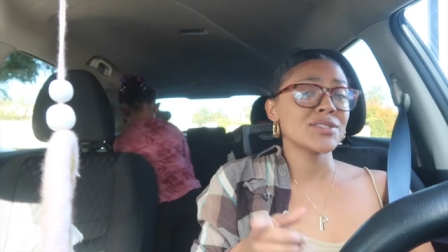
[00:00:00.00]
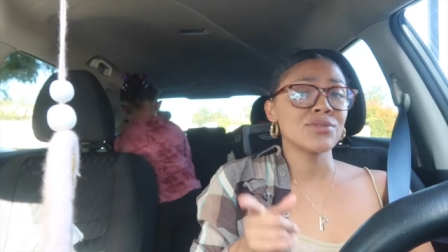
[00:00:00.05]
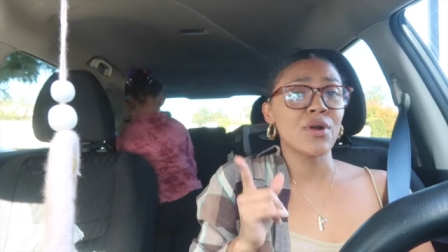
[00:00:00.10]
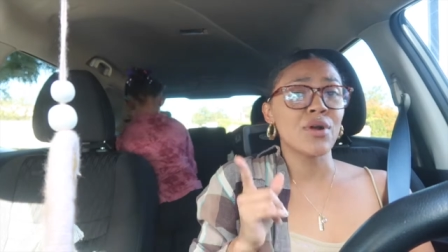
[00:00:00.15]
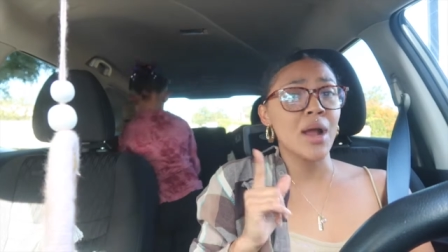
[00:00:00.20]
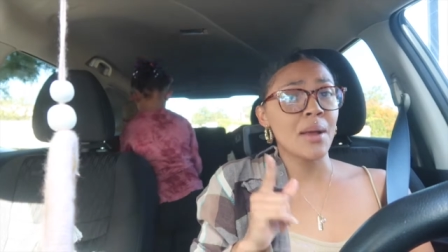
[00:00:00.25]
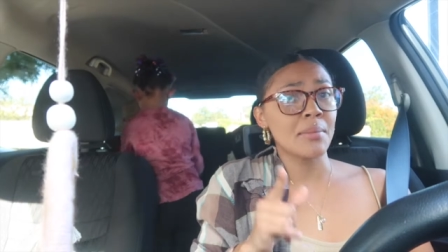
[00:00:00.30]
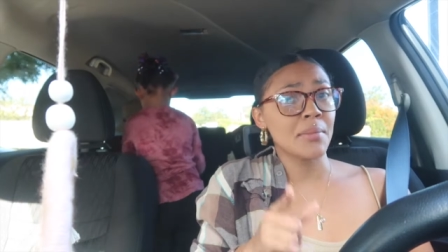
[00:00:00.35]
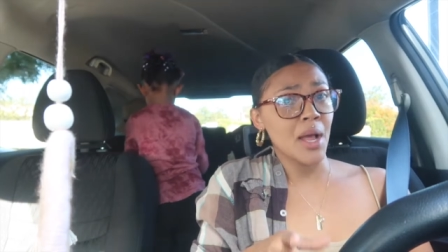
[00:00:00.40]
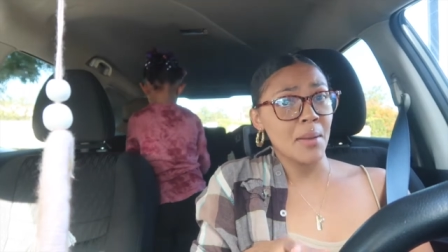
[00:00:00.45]
girl,
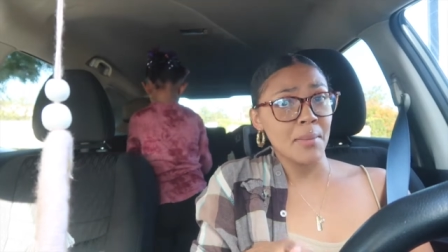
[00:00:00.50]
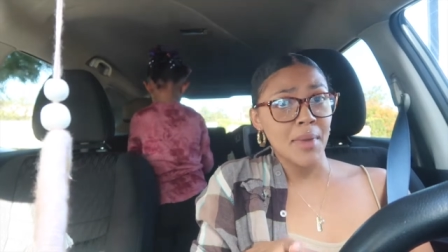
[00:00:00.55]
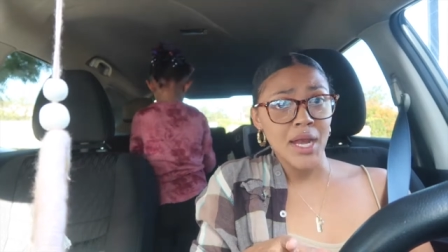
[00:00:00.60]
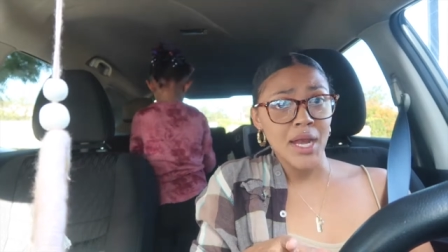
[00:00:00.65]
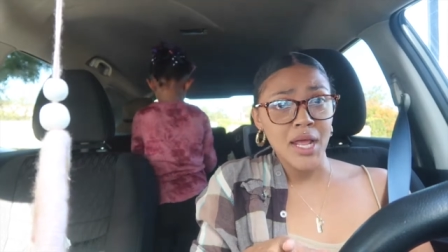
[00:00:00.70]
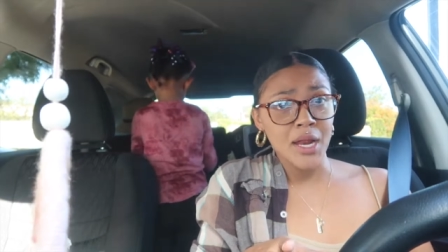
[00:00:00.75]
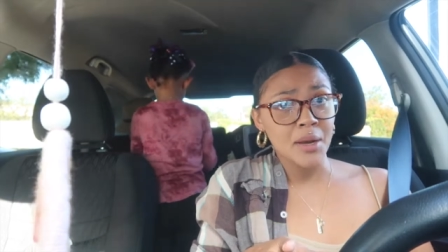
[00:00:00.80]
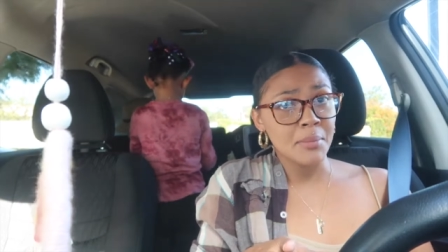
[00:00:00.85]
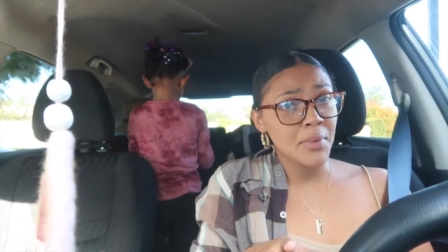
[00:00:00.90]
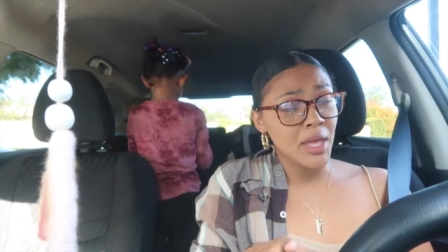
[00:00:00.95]
I'm not made
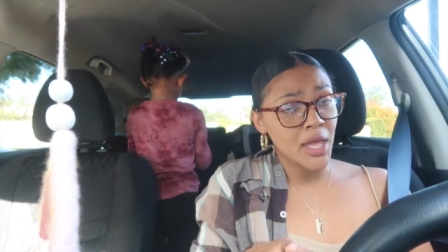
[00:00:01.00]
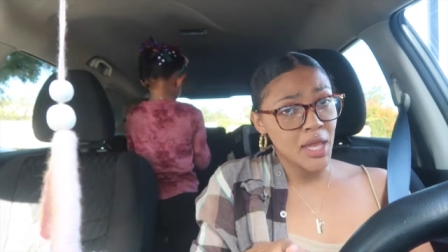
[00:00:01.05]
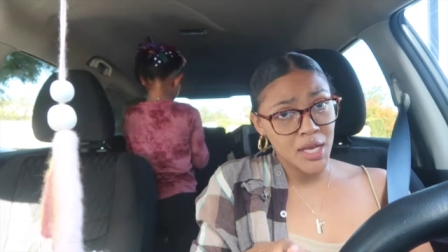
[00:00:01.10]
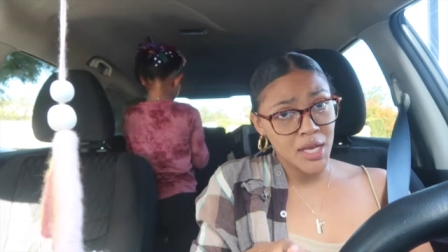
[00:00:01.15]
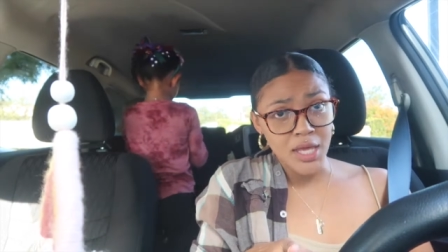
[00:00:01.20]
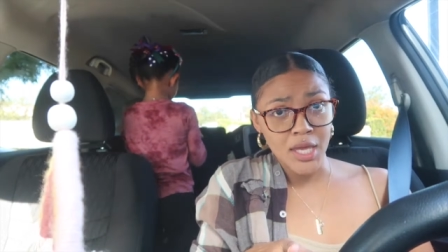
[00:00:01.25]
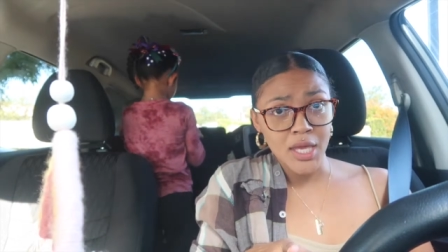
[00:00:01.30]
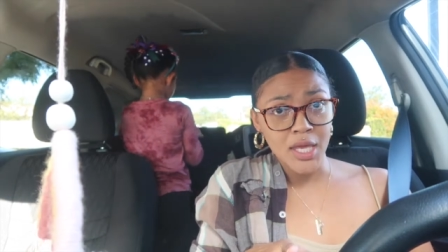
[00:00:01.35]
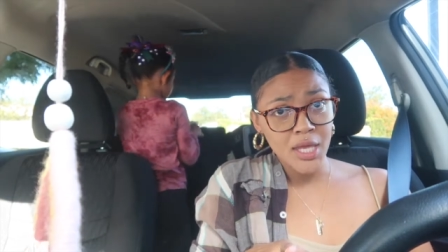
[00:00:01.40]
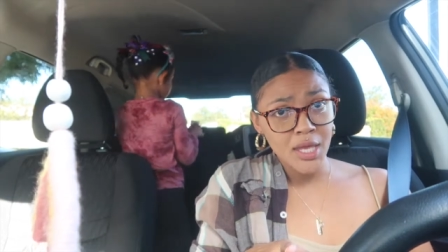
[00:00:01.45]
out of
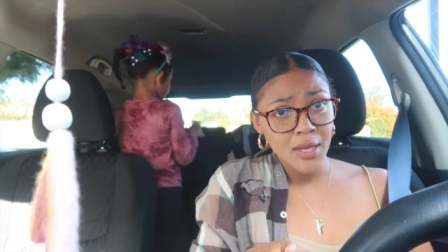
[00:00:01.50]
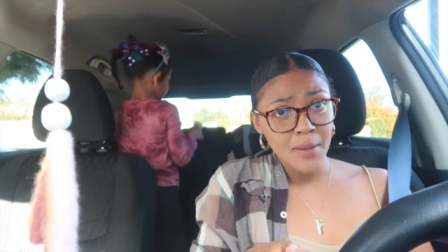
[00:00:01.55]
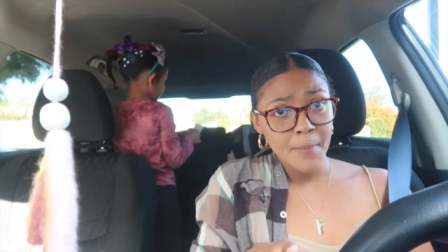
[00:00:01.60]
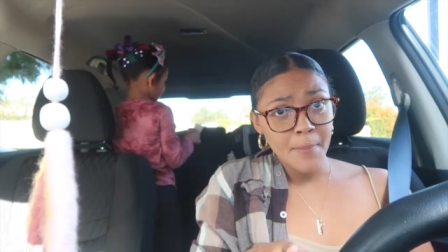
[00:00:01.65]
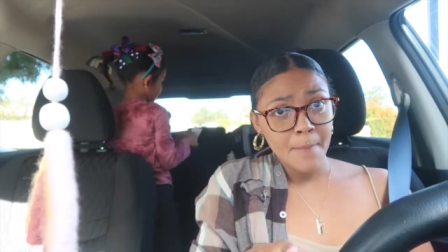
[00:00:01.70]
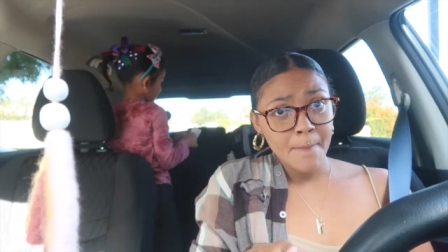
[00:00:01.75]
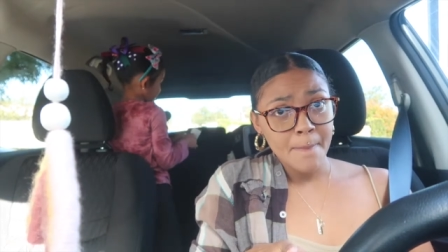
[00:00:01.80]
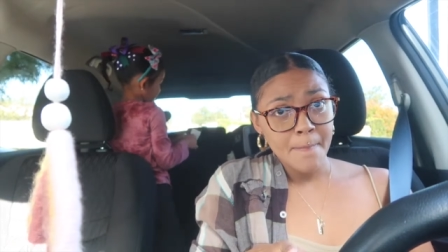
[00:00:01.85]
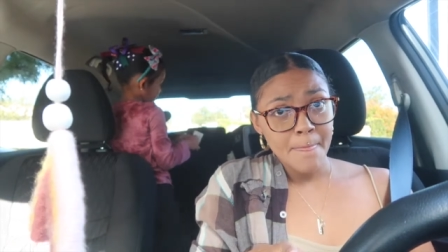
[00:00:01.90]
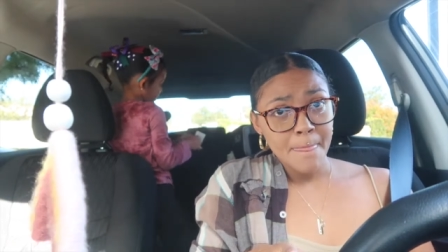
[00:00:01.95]
money.
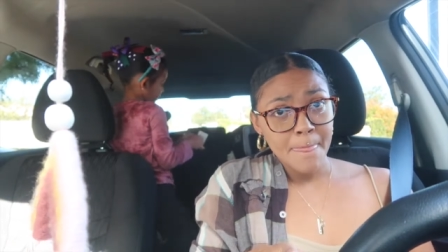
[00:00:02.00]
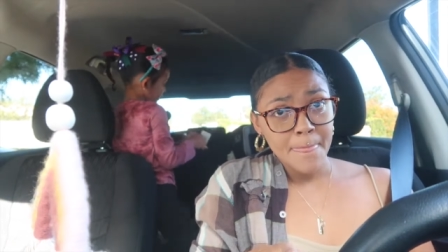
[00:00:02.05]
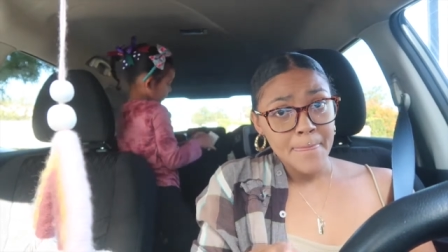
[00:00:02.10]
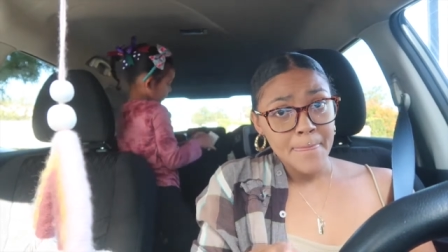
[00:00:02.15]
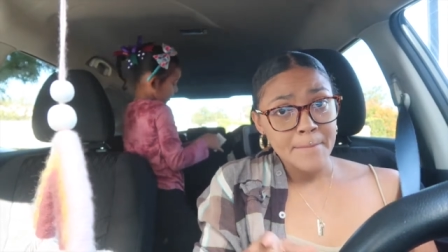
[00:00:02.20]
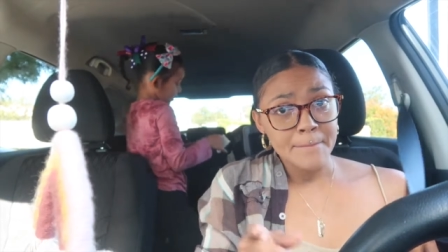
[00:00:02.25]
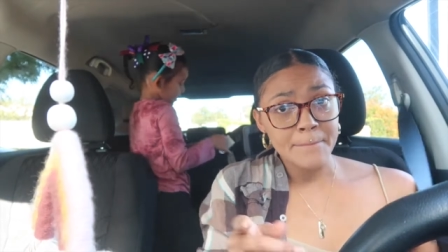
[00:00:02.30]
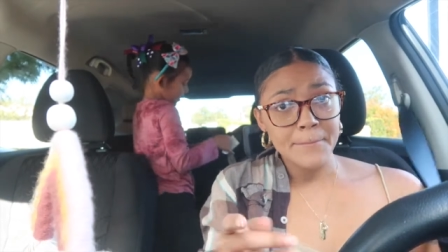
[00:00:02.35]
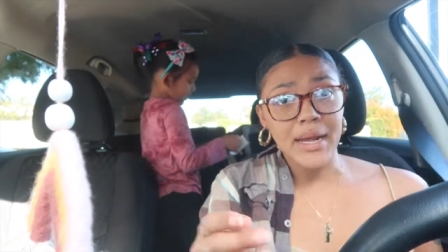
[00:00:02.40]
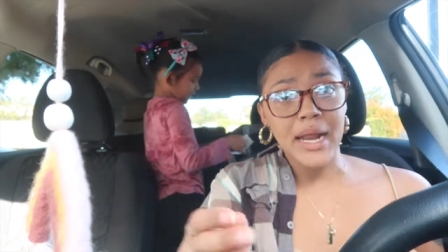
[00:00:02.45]

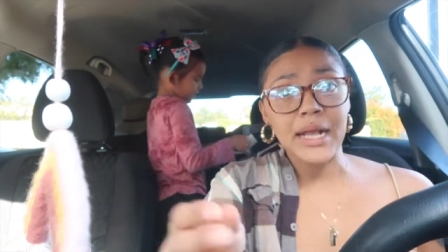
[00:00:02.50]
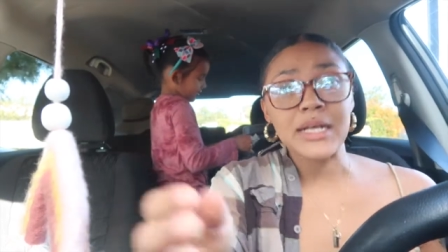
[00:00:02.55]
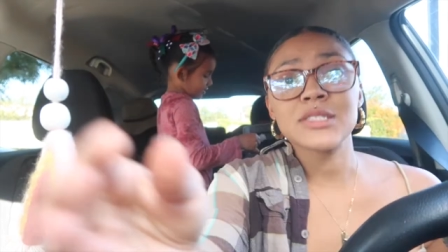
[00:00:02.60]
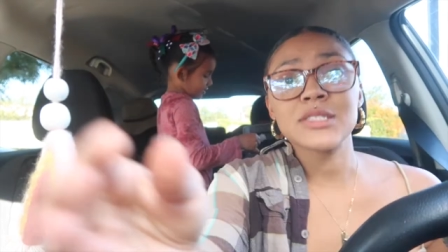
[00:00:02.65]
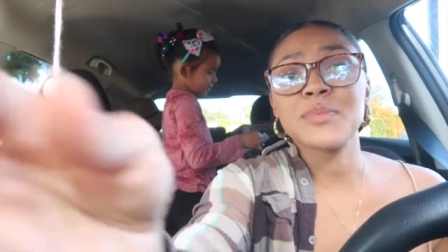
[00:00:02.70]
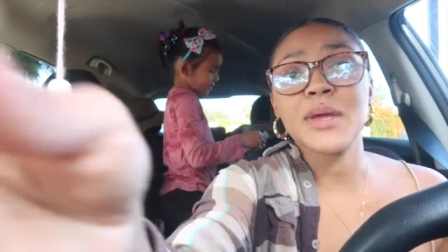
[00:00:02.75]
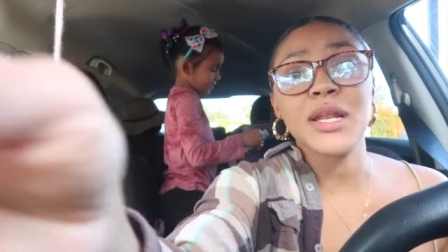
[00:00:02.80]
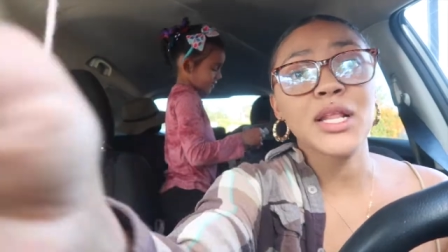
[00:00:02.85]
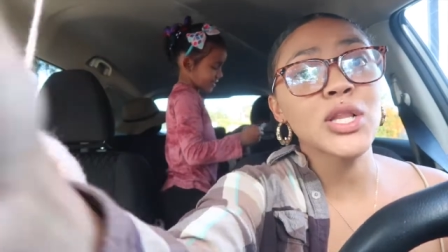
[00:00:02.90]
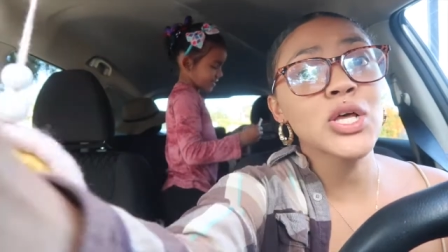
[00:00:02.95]
But I could
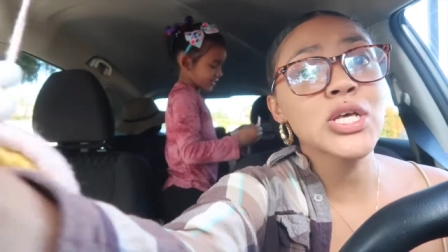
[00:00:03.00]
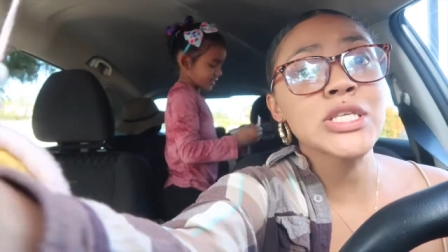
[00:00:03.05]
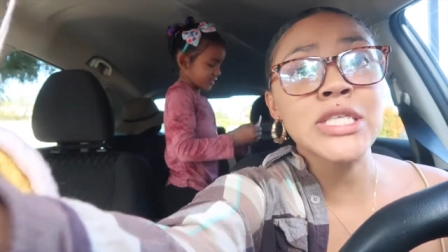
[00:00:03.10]
spend a little